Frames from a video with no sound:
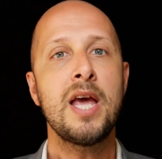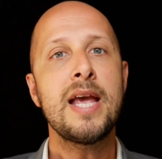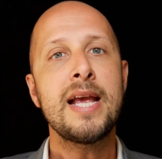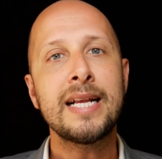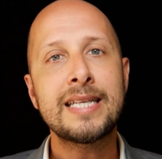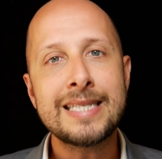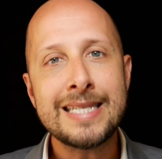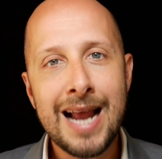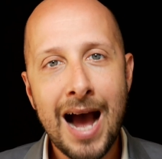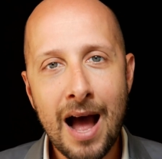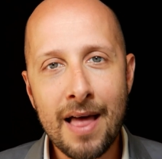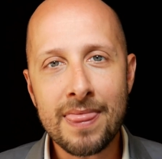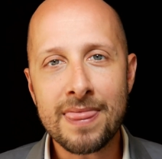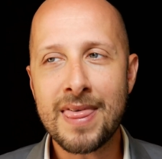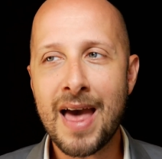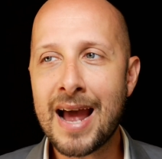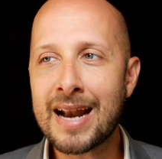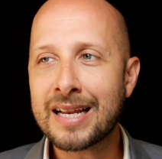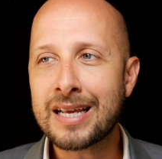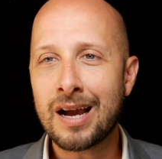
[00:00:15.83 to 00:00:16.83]
It's not
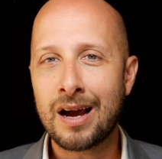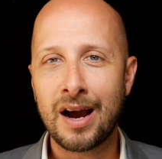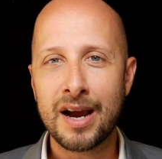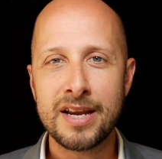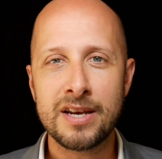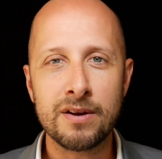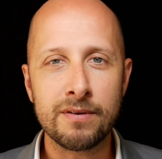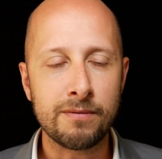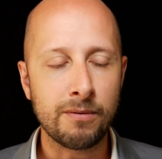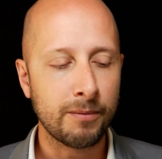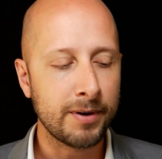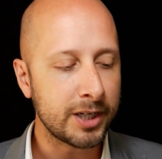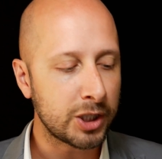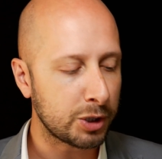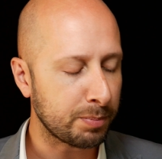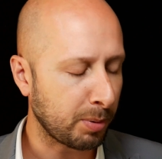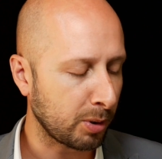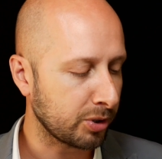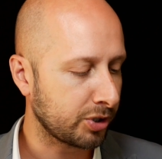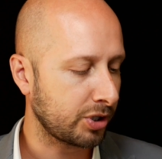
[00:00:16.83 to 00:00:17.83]
that kind of
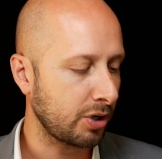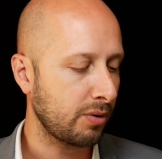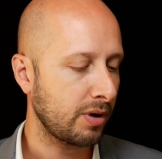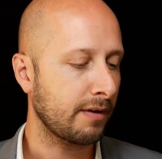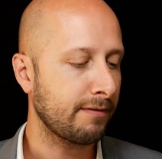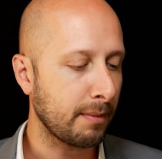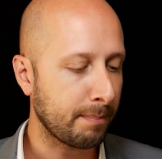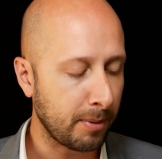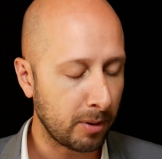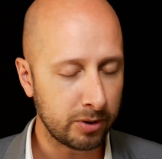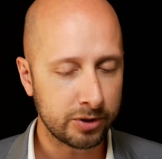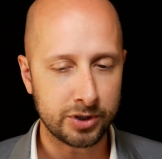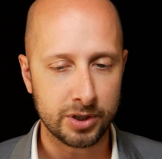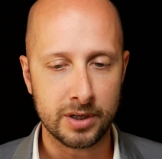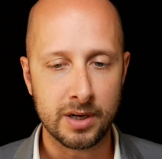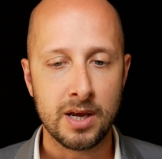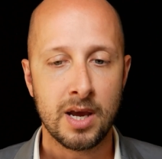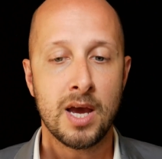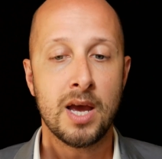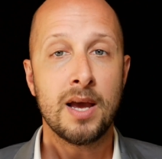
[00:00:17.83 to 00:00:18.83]
rich persona of a
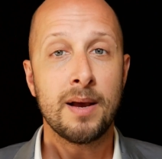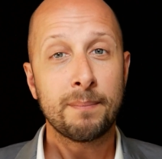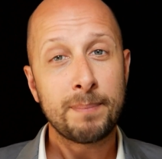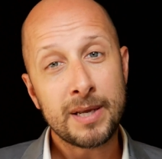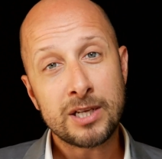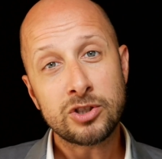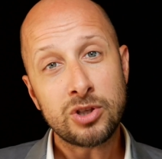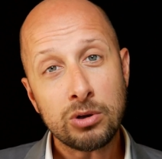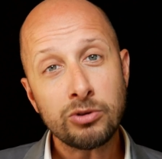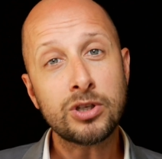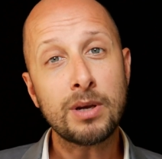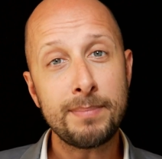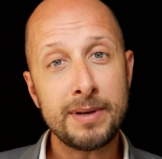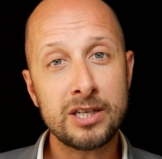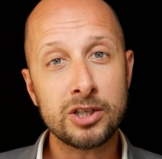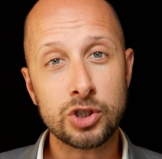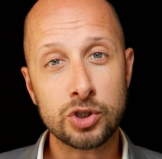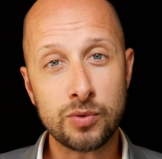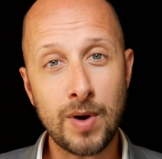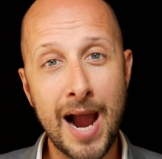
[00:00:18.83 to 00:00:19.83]
person, because those can be
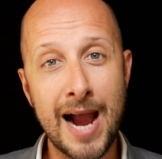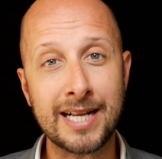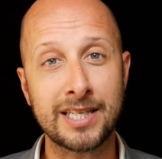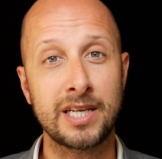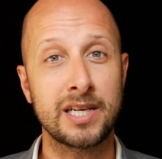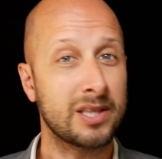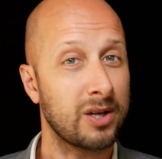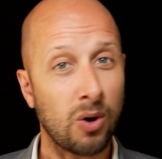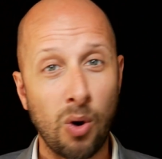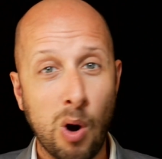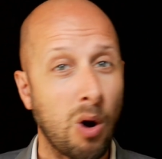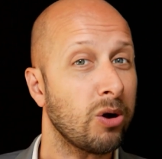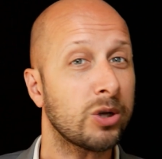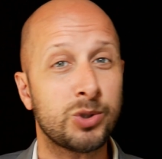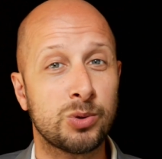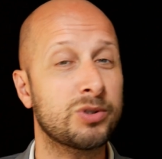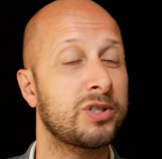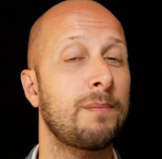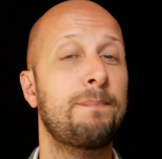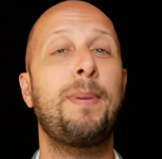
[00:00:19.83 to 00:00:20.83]
distracting. There are all
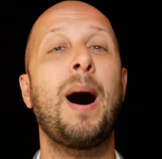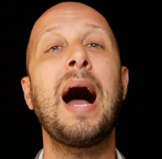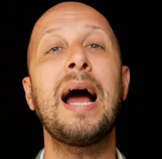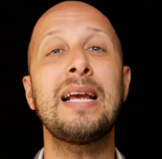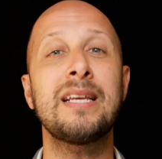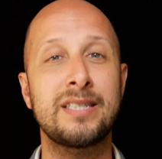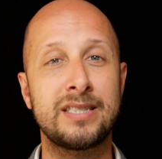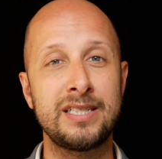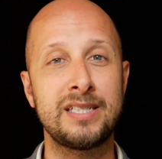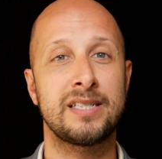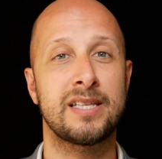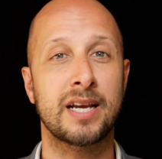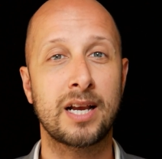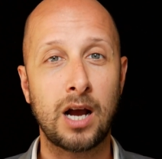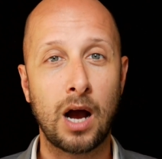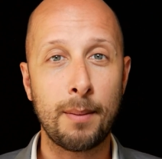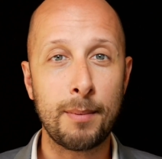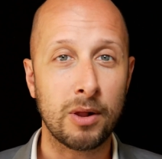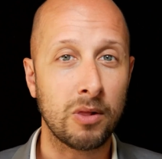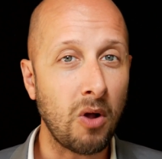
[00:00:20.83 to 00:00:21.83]
sorts of biases that
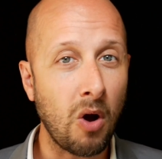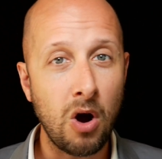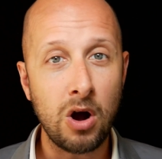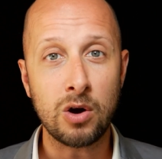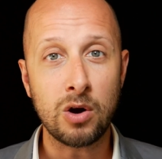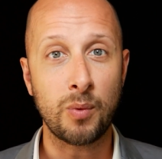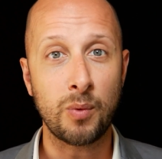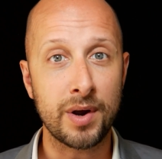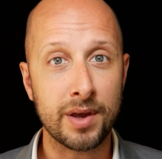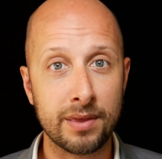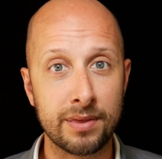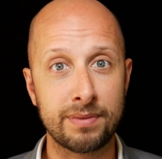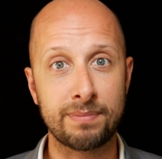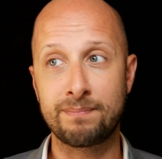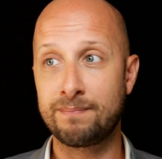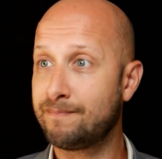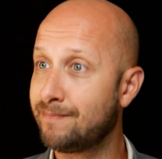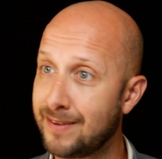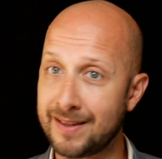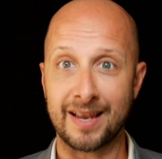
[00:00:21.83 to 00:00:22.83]
come along with
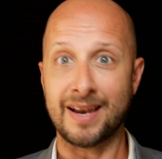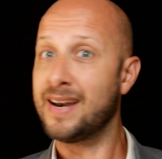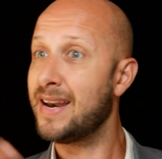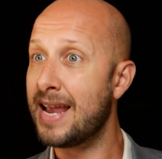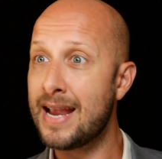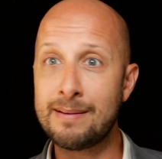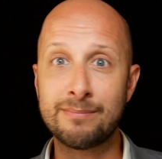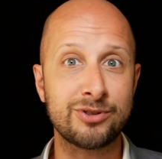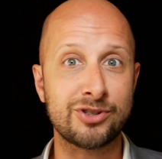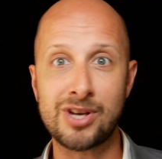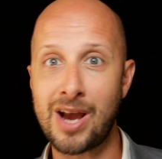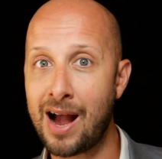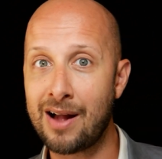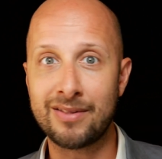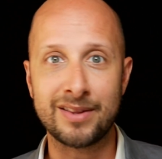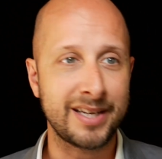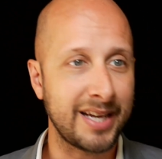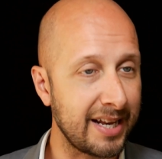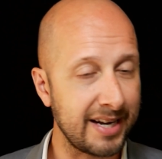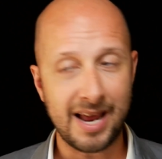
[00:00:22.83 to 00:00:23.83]
the name
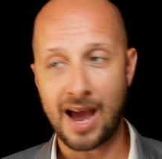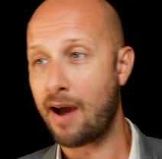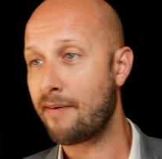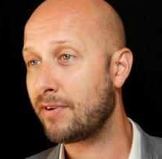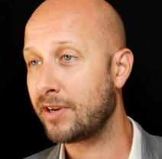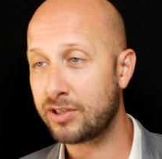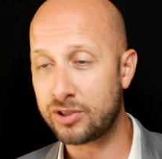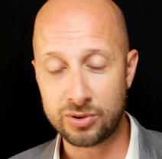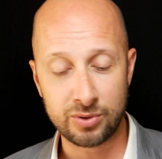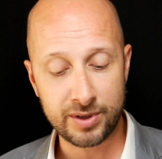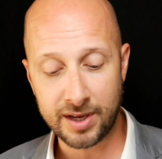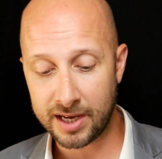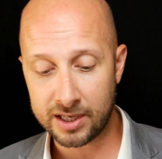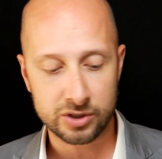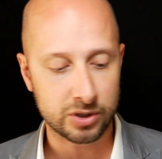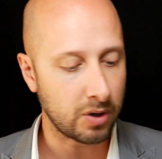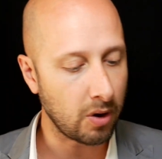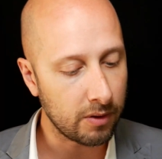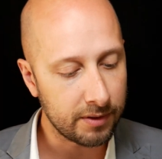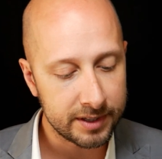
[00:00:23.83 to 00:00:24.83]
Sally and having 2 kids
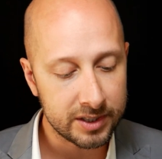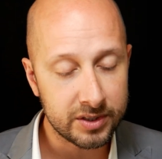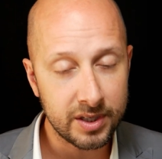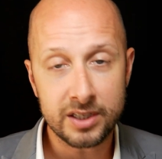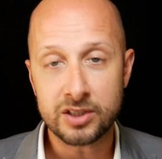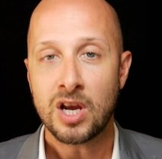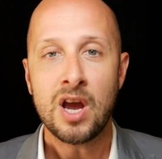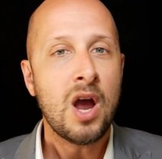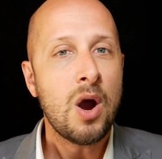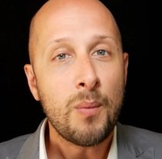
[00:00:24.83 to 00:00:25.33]
and all these things.